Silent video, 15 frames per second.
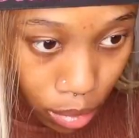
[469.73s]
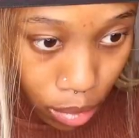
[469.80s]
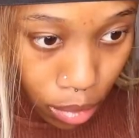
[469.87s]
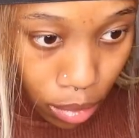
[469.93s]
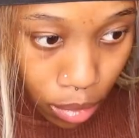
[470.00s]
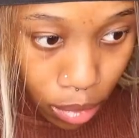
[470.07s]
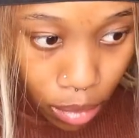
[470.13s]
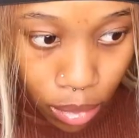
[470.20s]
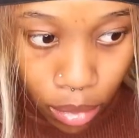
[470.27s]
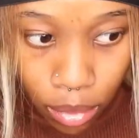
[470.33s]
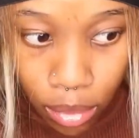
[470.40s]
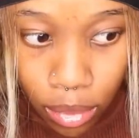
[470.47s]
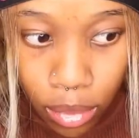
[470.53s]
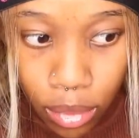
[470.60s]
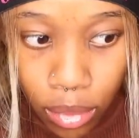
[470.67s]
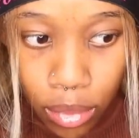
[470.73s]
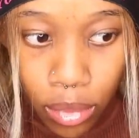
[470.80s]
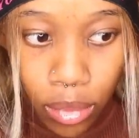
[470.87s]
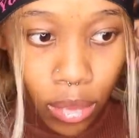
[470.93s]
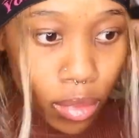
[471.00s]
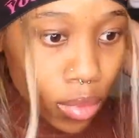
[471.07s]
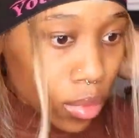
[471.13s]

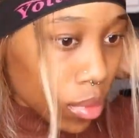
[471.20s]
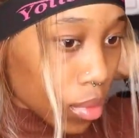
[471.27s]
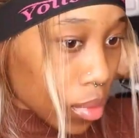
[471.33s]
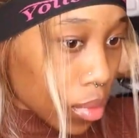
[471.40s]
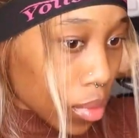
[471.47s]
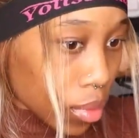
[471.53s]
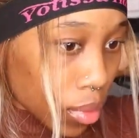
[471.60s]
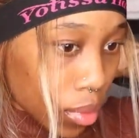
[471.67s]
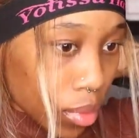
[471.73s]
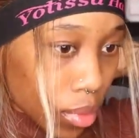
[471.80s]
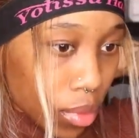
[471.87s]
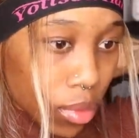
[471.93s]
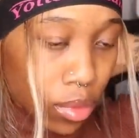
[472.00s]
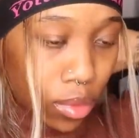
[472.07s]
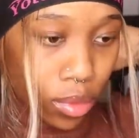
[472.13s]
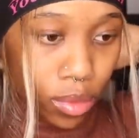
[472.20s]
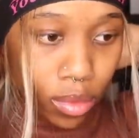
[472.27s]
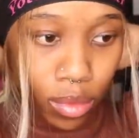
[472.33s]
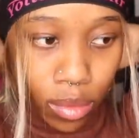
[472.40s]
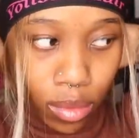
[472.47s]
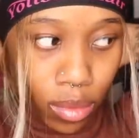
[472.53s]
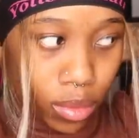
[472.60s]

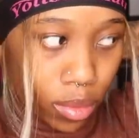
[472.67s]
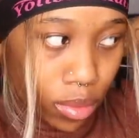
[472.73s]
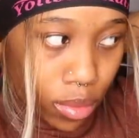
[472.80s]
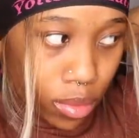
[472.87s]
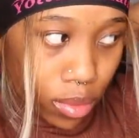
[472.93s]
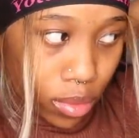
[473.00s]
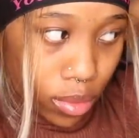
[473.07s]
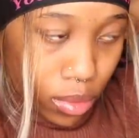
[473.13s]
Nothing is said.